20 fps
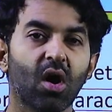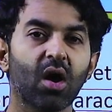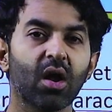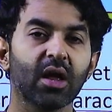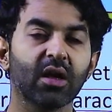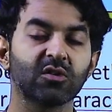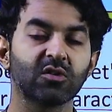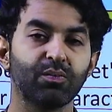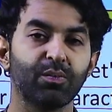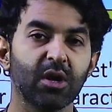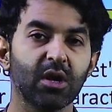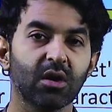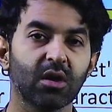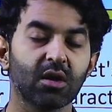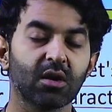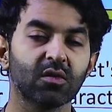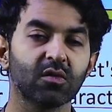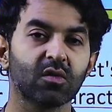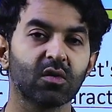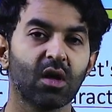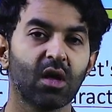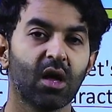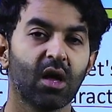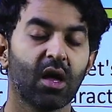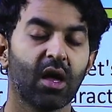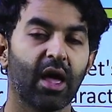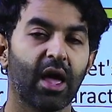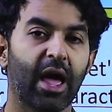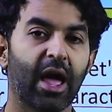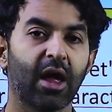experience
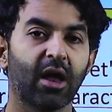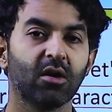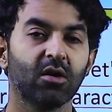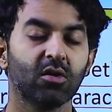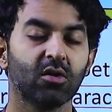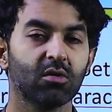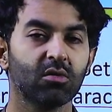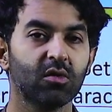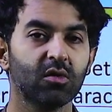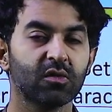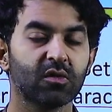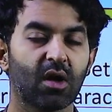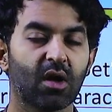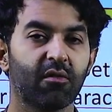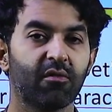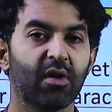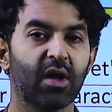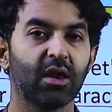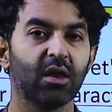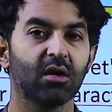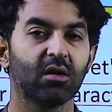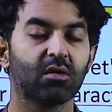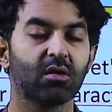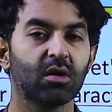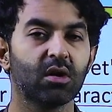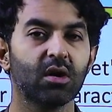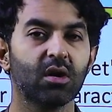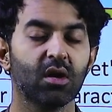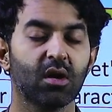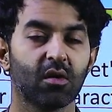and use a very
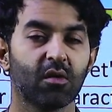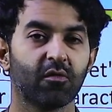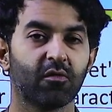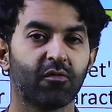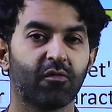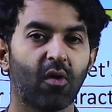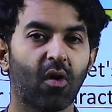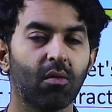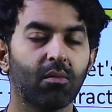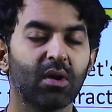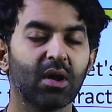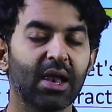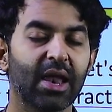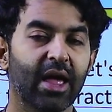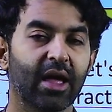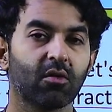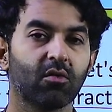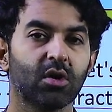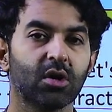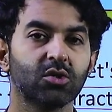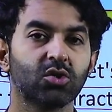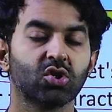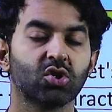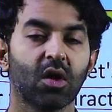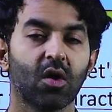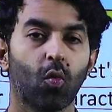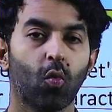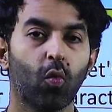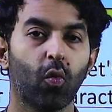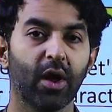good formal language
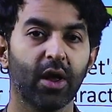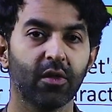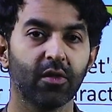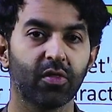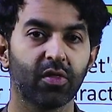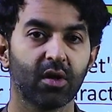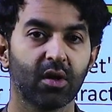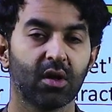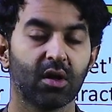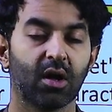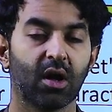with,